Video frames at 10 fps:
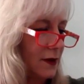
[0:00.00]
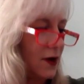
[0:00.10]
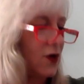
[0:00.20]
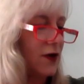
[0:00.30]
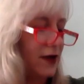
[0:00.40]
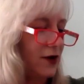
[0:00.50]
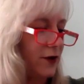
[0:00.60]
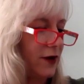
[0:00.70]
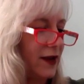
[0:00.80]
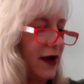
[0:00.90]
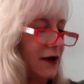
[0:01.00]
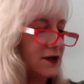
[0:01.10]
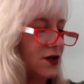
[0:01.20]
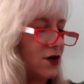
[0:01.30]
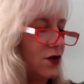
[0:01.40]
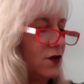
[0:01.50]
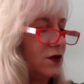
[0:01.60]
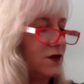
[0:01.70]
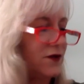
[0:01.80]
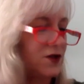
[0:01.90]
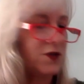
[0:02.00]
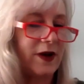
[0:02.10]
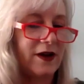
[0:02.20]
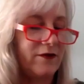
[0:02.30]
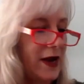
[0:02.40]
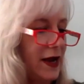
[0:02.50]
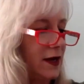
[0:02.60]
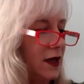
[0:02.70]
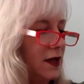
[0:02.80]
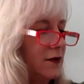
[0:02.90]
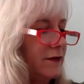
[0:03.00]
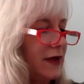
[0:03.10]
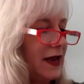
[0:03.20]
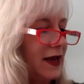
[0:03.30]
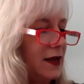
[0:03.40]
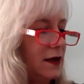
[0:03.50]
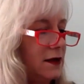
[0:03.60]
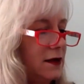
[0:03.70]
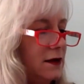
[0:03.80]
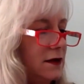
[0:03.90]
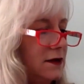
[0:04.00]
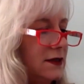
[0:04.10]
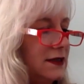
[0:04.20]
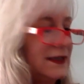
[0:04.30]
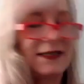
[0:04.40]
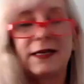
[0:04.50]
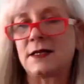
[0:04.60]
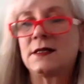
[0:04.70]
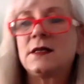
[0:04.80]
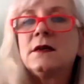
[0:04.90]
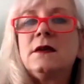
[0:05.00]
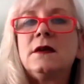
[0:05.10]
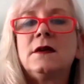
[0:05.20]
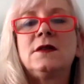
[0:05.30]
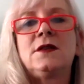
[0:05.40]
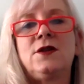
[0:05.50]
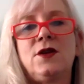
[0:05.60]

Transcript: Oh, okay, here we are. Yeah, so the first week of May, May 6th, the